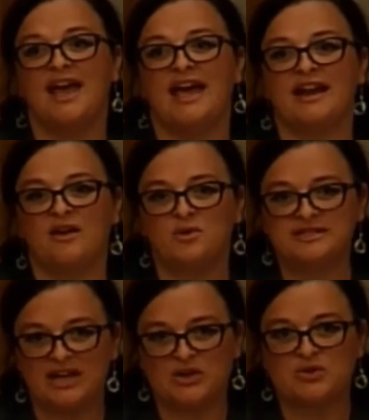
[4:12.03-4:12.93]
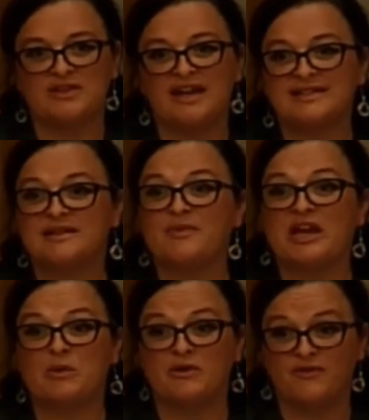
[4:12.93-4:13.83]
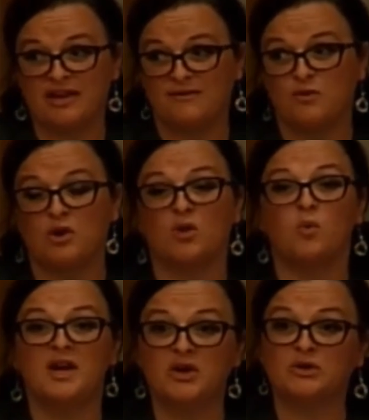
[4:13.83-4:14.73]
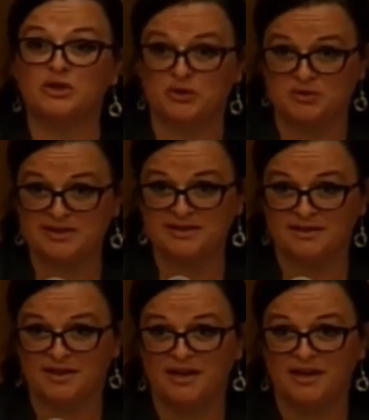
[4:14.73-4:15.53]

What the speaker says: And I will tell you that that's something I will fight for, win or lose,